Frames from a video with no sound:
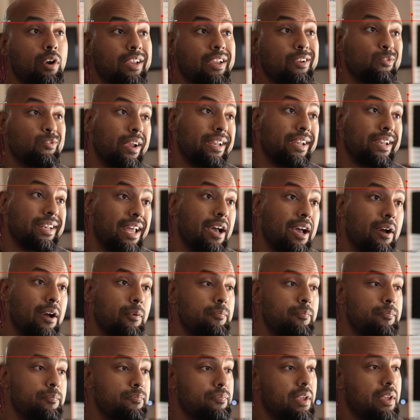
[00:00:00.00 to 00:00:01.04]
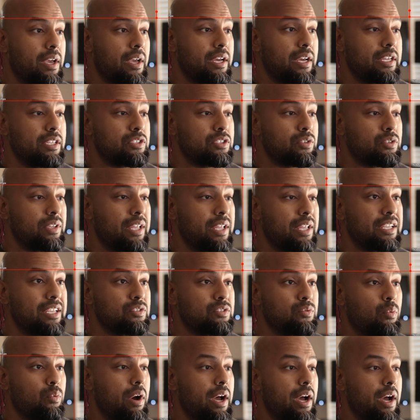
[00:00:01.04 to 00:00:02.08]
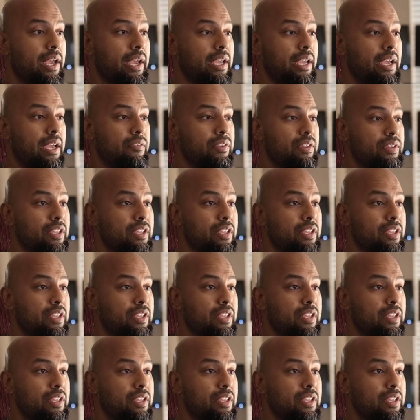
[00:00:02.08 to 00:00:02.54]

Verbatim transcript: right now, uh, and so that is why everything